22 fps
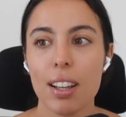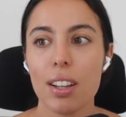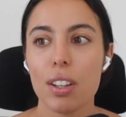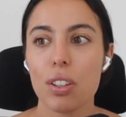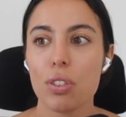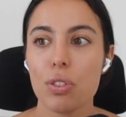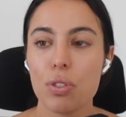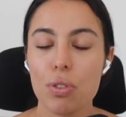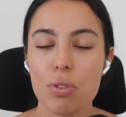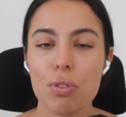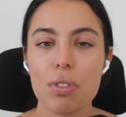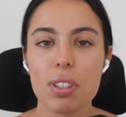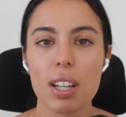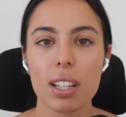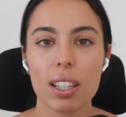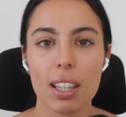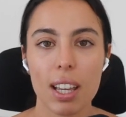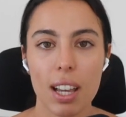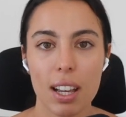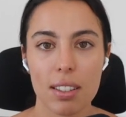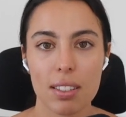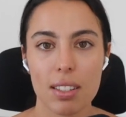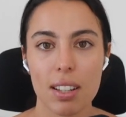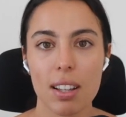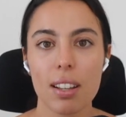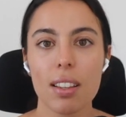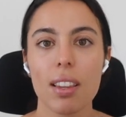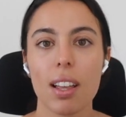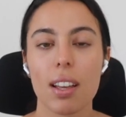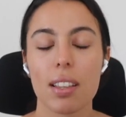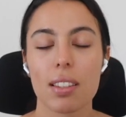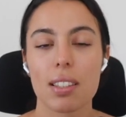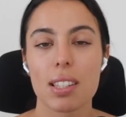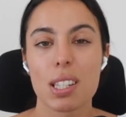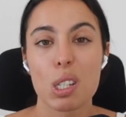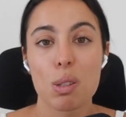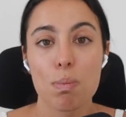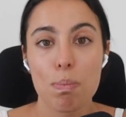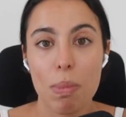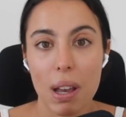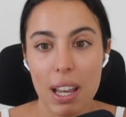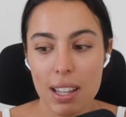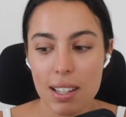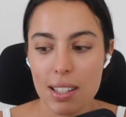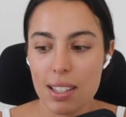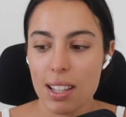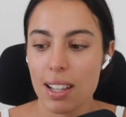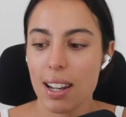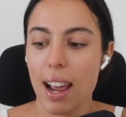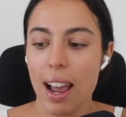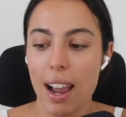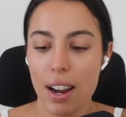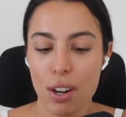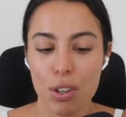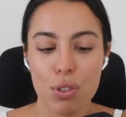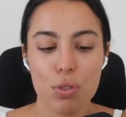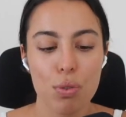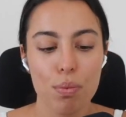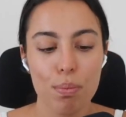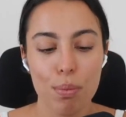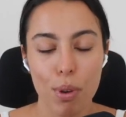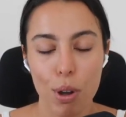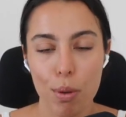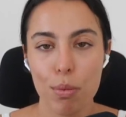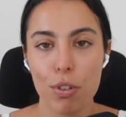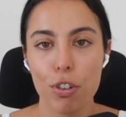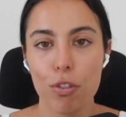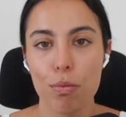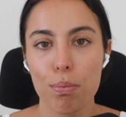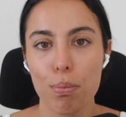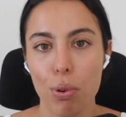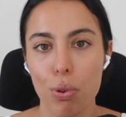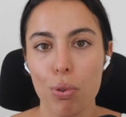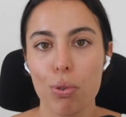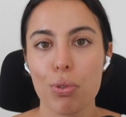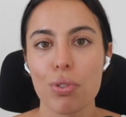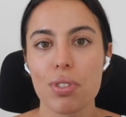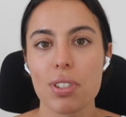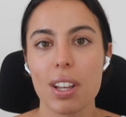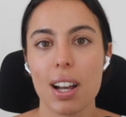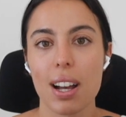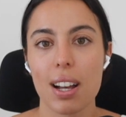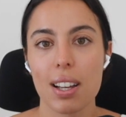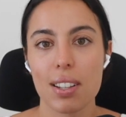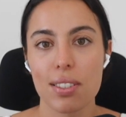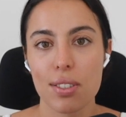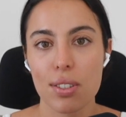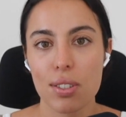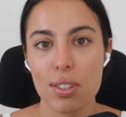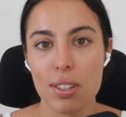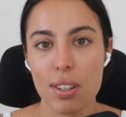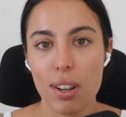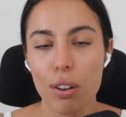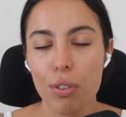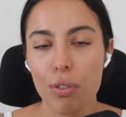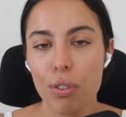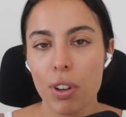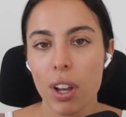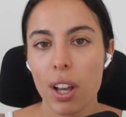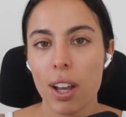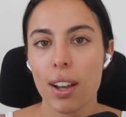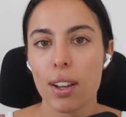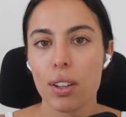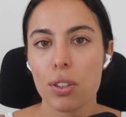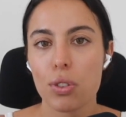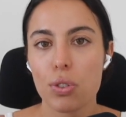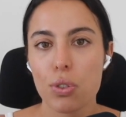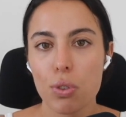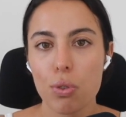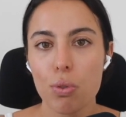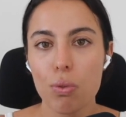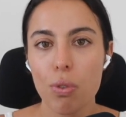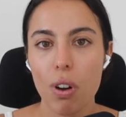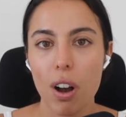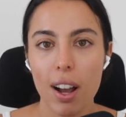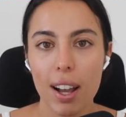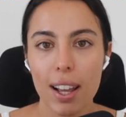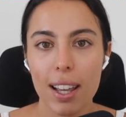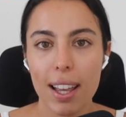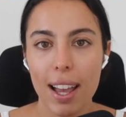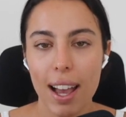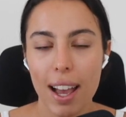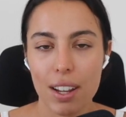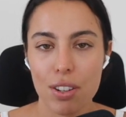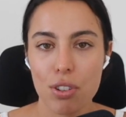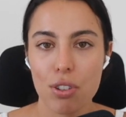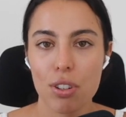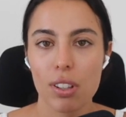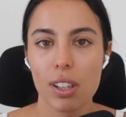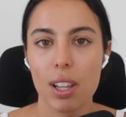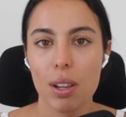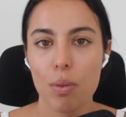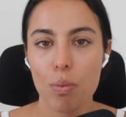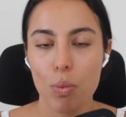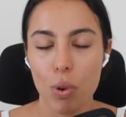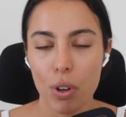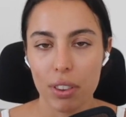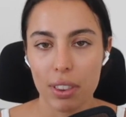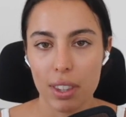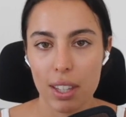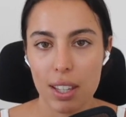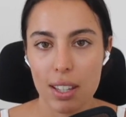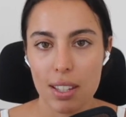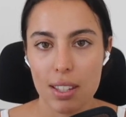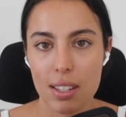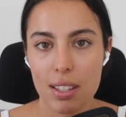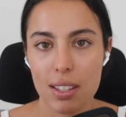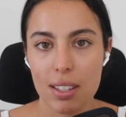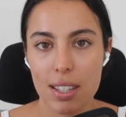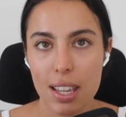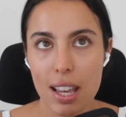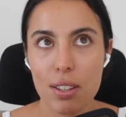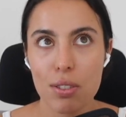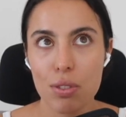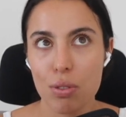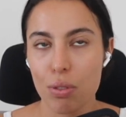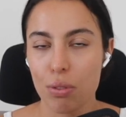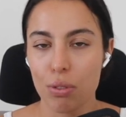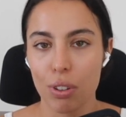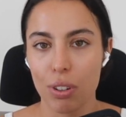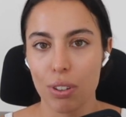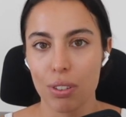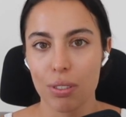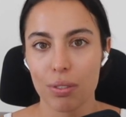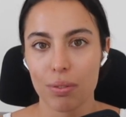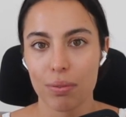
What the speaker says: Use that countdown, that space, that actual moment of pause to ask yourself, do I actually want this? Yes or no?